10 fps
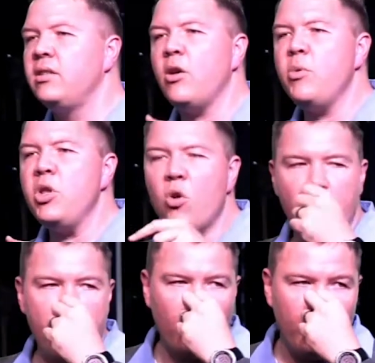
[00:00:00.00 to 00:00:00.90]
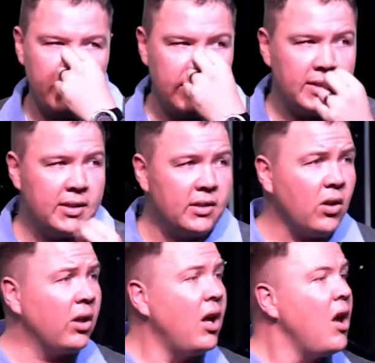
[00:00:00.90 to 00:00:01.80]
Show me in your Bible where Jesus
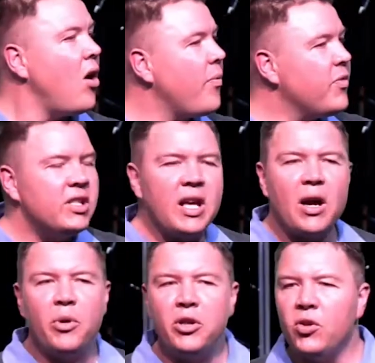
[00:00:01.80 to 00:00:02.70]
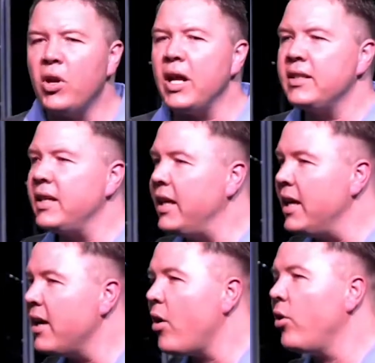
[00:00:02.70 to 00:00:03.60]
is God. Obviously, I went through and I said,
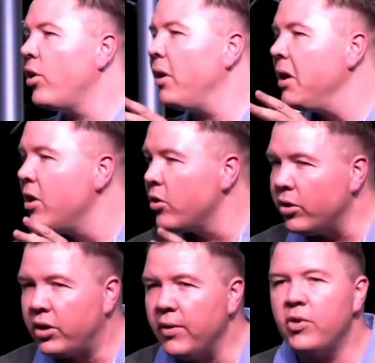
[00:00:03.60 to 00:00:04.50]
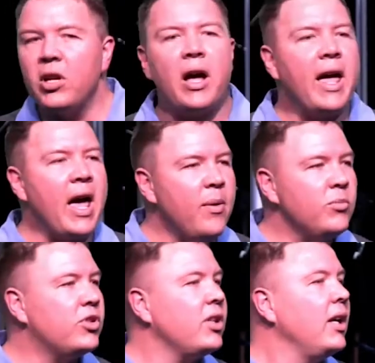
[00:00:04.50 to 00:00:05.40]
here are the different I
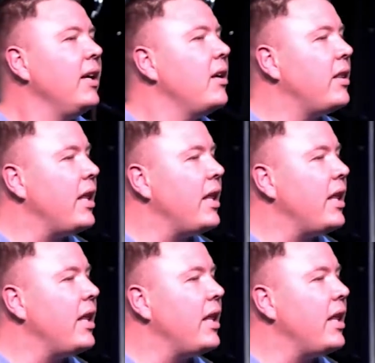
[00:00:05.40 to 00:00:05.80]
ams